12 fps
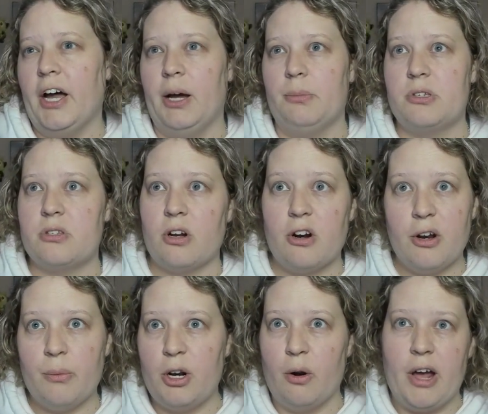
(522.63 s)
Sorry
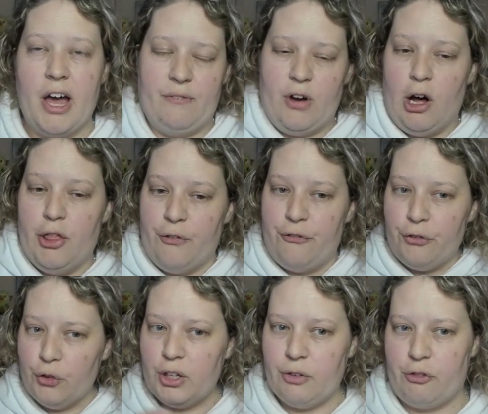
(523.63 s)
we don't have all the
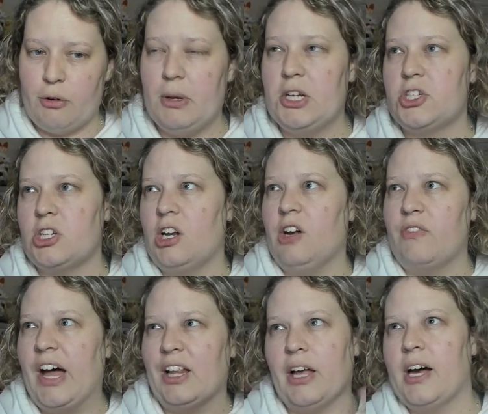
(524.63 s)
full information of
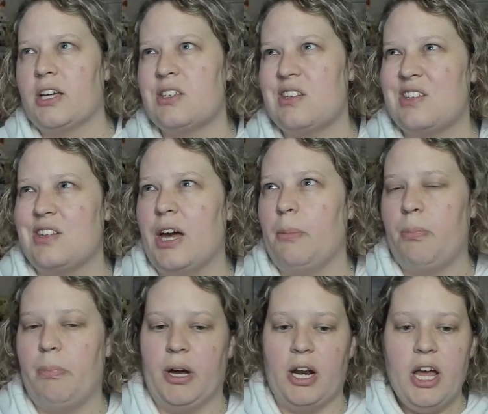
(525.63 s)
that last step,
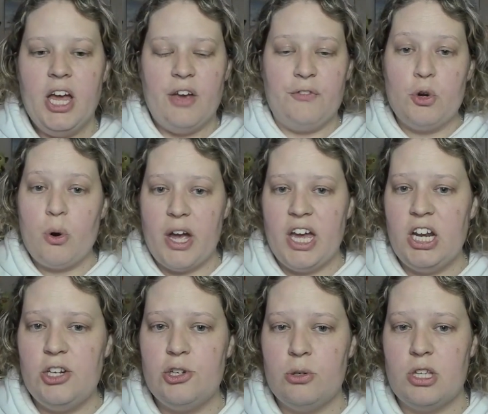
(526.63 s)
but if you go ahead
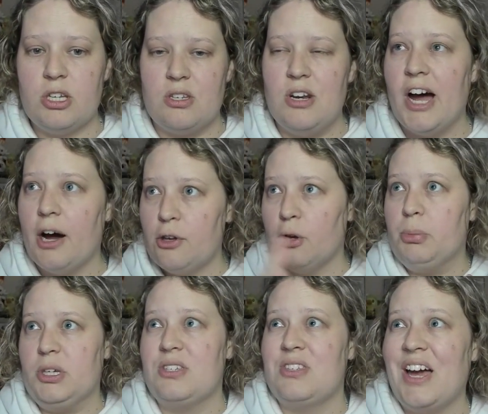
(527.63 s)
and do this now, you'll be
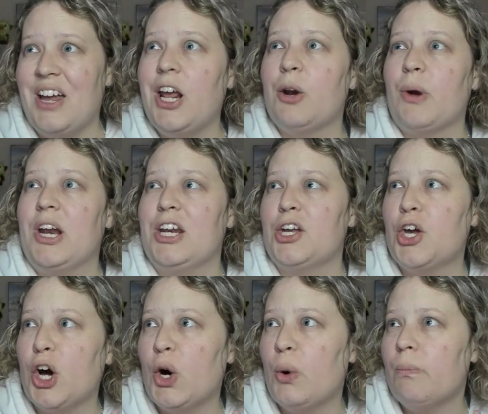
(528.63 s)
set and ready to
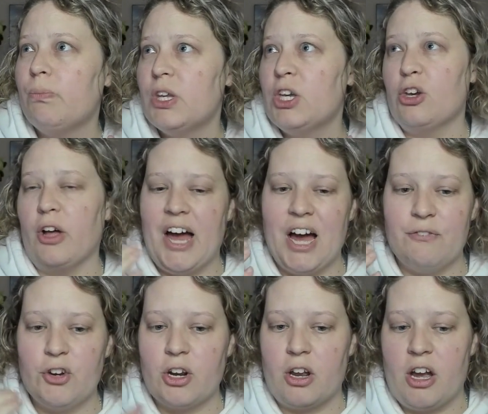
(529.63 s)
go. You'll have
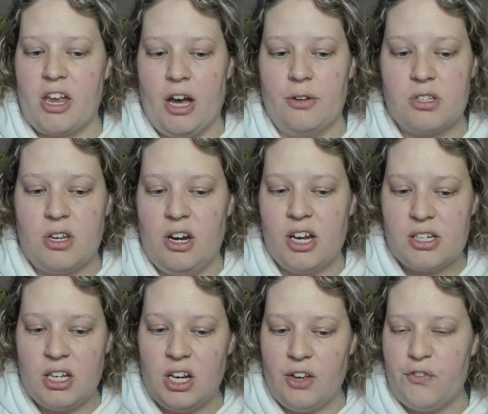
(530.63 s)
your accounts
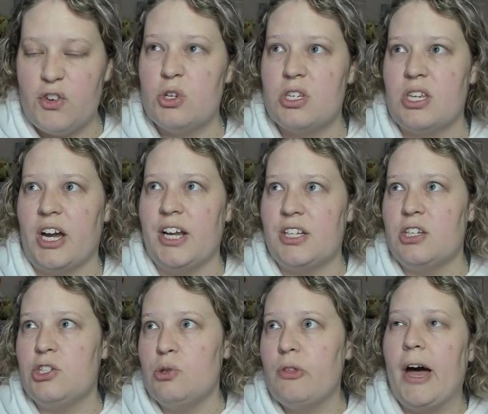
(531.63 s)
connected if you decide to
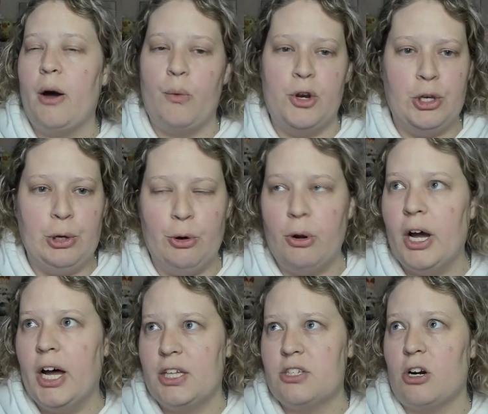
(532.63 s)
do that when you
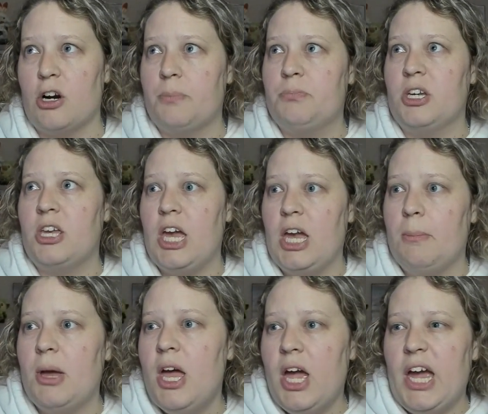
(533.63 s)
start up the game
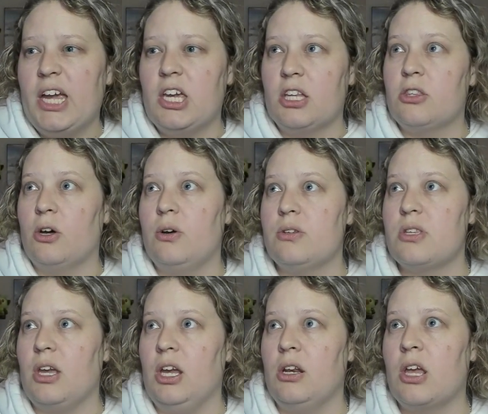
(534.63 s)
and get those
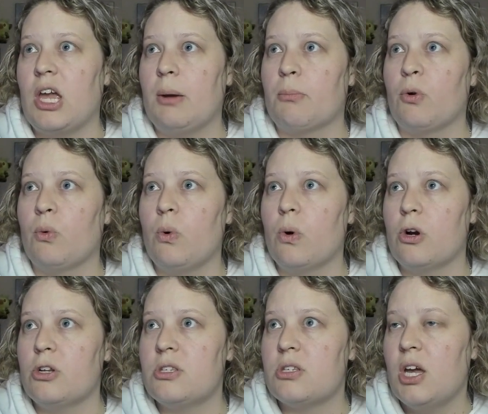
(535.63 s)
in-game
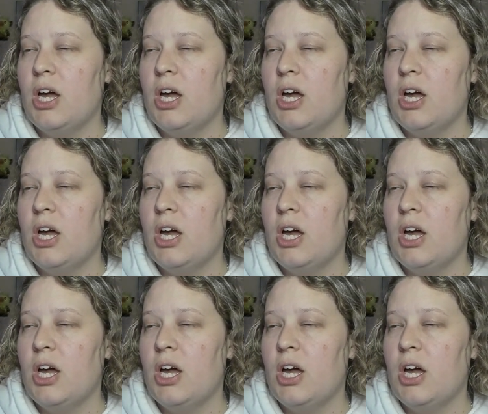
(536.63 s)
rewards,